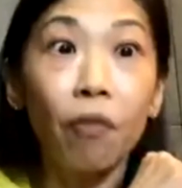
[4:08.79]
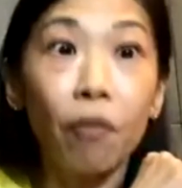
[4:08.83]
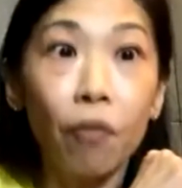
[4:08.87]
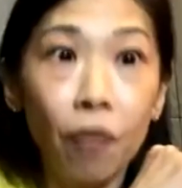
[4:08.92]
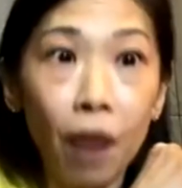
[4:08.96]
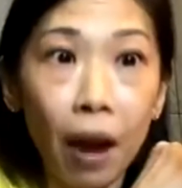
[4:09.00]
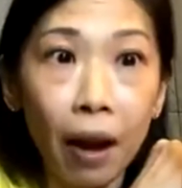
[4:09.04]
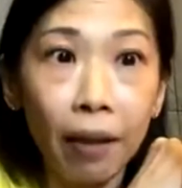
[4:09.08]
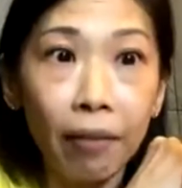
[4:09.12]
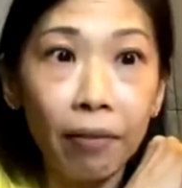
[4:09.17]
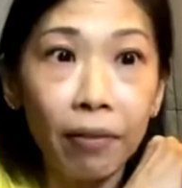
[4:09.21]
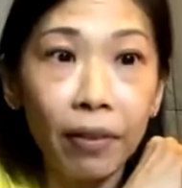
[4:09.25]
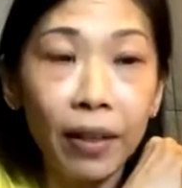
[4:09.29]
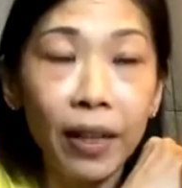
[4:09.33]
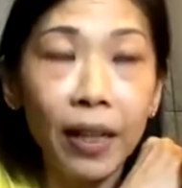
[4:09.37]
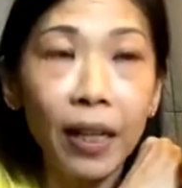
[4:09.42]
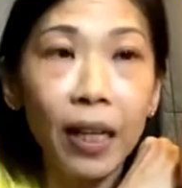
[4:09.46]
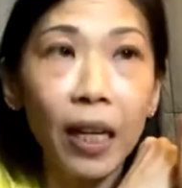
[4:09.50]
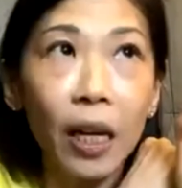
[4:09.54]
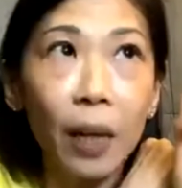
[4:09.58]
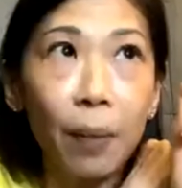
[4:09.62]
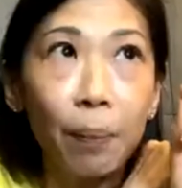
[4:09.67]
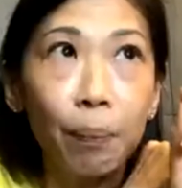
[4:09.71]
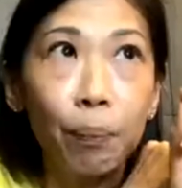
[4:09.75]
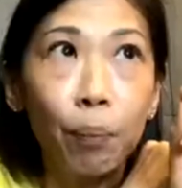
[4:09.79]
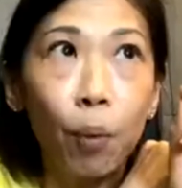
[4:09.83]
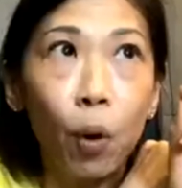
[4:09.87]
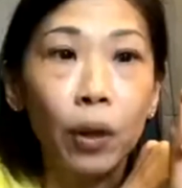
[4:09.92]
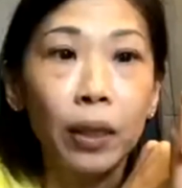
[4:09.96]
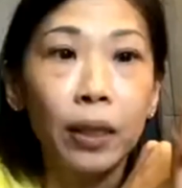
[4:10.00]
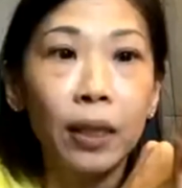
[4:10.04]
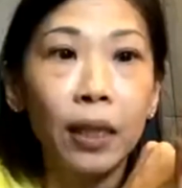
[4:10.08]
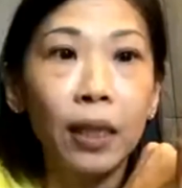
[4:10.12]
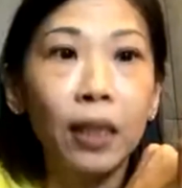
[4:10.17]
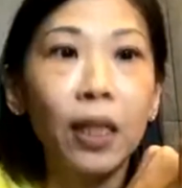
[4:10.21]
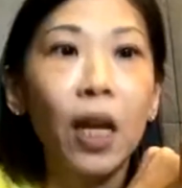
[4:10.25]
Very
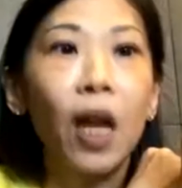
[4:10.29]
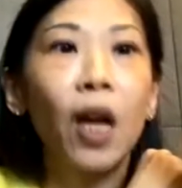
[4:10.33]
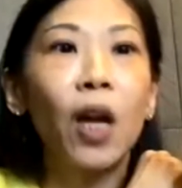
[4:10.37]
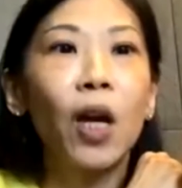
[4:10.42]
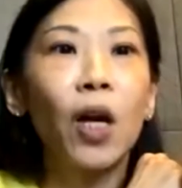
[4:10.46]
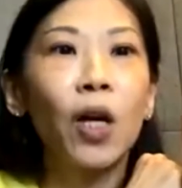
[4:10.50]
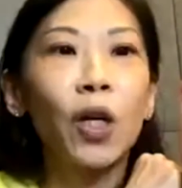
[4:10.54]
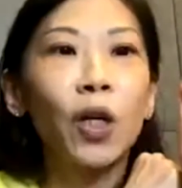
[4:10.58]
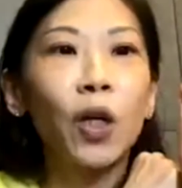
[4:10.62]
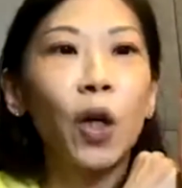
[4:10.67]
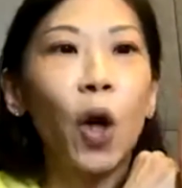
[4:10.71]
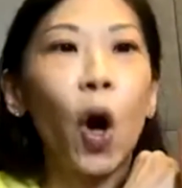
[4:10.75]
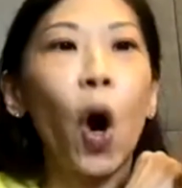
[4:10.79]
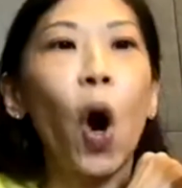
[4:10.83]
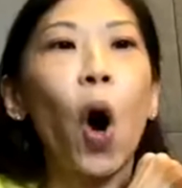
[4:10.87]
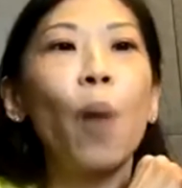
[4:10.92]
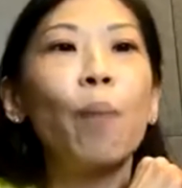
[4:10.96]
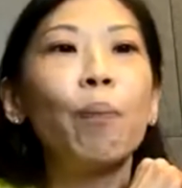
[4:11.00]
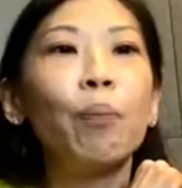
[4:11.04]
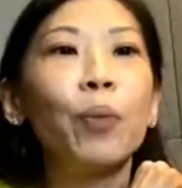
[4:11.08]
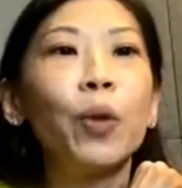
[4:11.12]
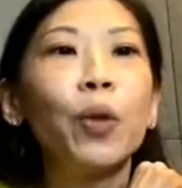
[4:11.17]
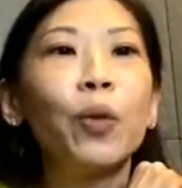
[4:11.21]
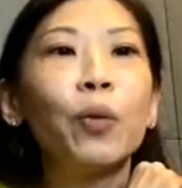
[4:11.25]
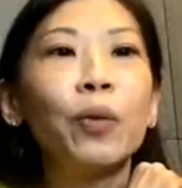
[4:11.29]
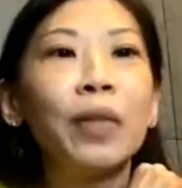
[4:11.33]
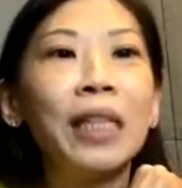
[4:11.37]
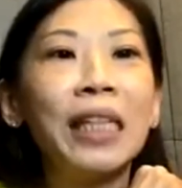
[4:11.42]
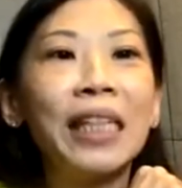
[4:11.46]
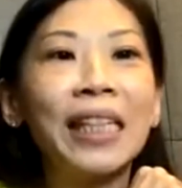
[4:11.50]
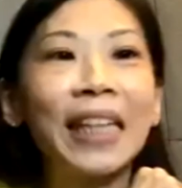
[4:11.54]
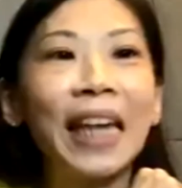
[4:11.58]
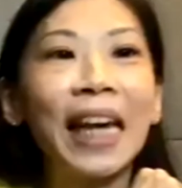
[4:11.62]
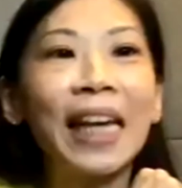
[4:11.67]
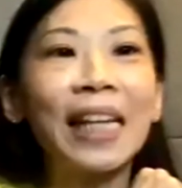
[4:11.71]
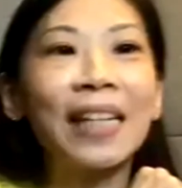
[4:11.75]
important
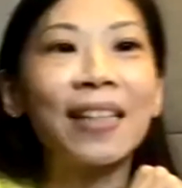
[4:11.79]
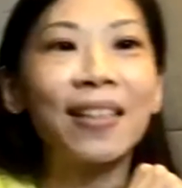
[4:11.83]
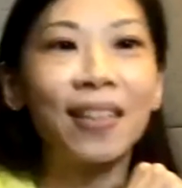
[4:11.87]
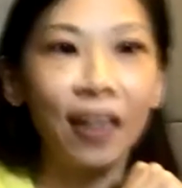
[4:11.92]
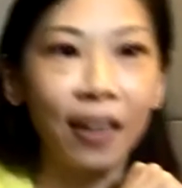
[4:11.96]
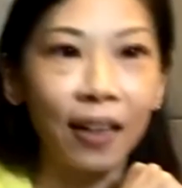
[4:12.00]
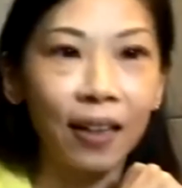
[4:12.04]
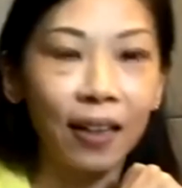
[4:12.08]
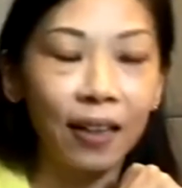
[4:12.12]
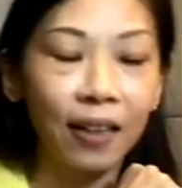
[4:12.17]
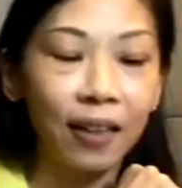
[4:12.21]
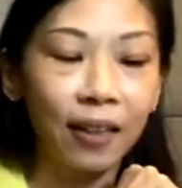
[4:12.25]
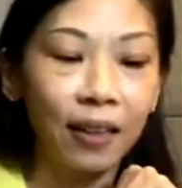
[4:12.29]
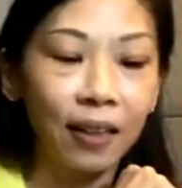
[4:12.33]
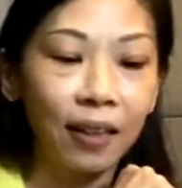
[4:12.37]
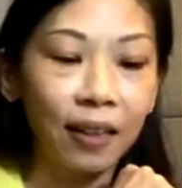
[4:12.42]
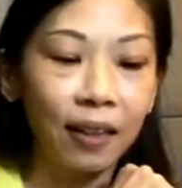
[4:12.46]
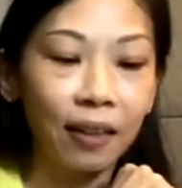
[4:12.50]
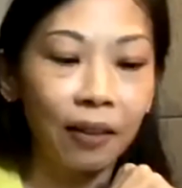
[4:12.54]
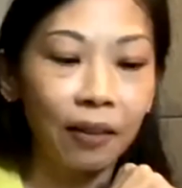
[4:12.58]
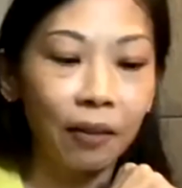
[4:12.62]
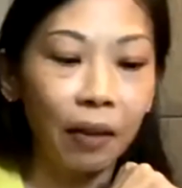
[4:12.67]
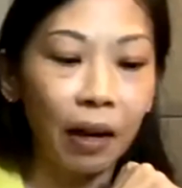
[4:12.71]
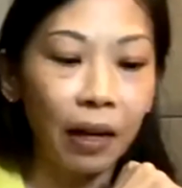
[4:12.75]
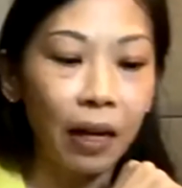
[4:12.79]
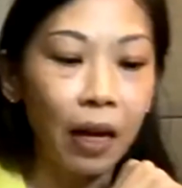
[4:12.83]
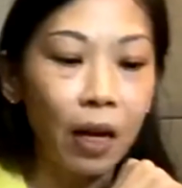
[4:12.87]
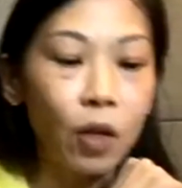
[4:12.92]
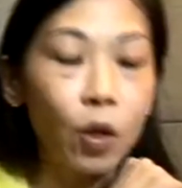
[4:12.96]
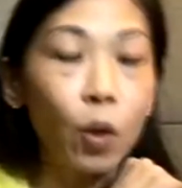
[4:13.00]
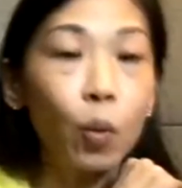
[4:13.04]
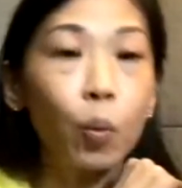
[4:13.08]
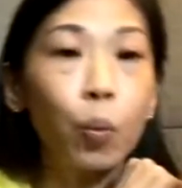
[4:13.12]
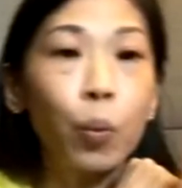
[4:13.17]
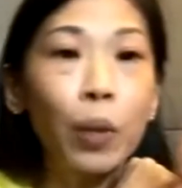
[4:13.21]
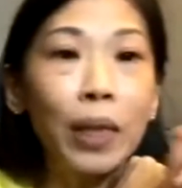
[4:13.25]
communicator, right?
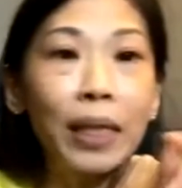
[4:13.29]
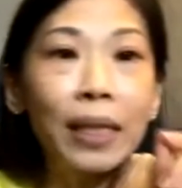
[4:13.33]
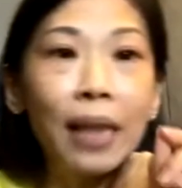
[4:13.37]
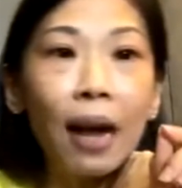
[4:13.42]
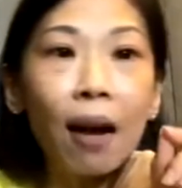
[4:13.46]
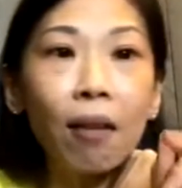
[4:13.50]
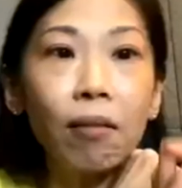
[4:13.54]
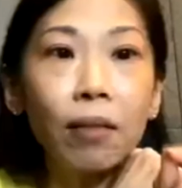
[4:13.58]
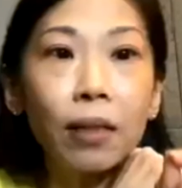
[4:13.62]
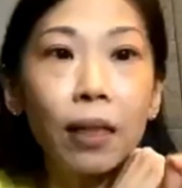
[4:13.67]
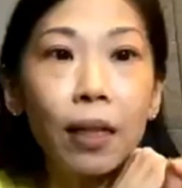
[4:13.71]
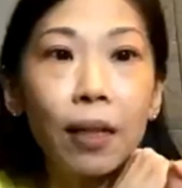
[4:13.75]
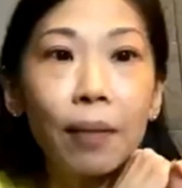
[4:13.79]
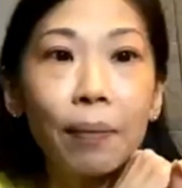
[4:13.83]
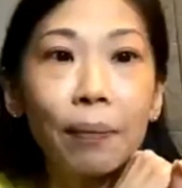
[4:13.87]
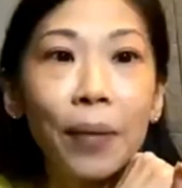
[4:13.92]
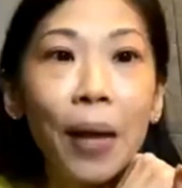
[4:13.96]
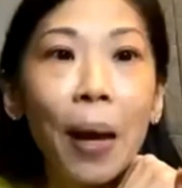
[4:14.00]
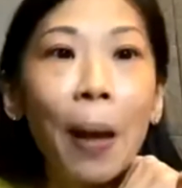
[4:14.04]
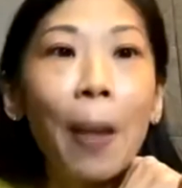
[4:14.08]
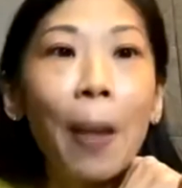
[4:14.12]
So without them,